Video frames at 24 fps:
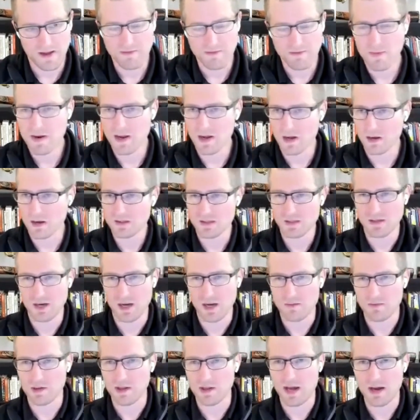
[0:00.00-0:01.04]
everybody else is
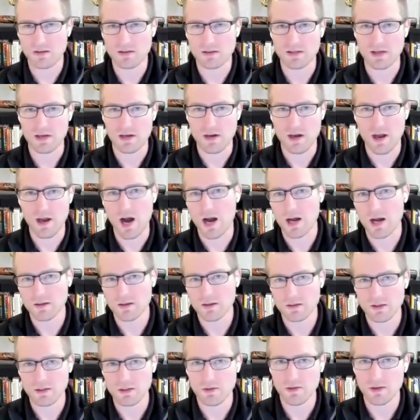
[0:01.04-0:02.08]
kind of allowed to not
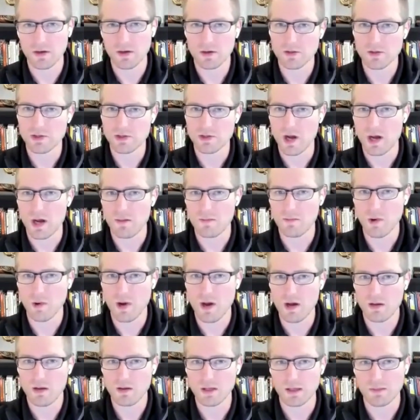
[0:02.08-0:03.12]
do their job
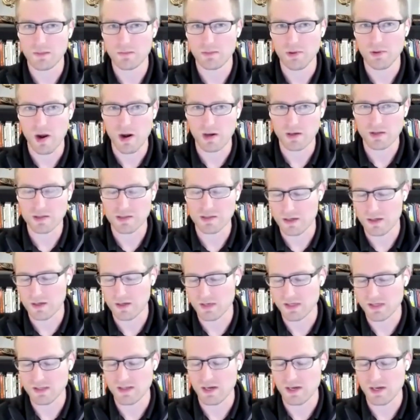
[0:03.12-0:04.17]
well like products allowed
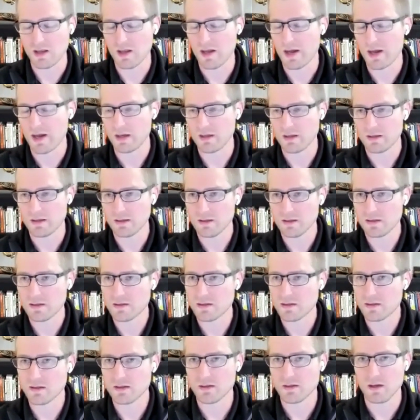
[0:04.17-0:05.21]
to miss
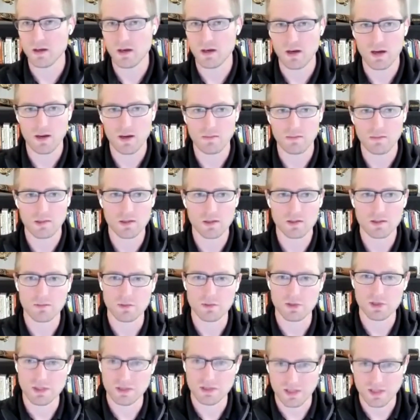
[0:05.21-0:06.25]
deadlines um,
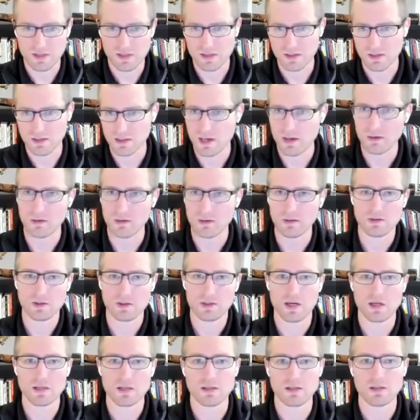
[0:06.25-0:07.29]
customer success is allowed to
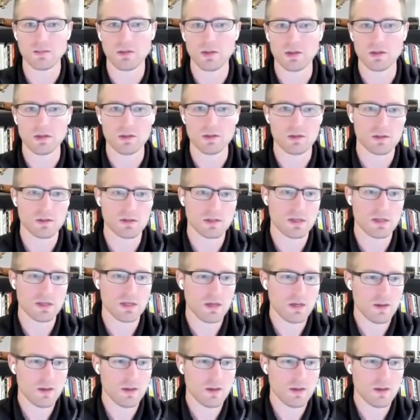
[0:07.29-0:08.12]
lose customers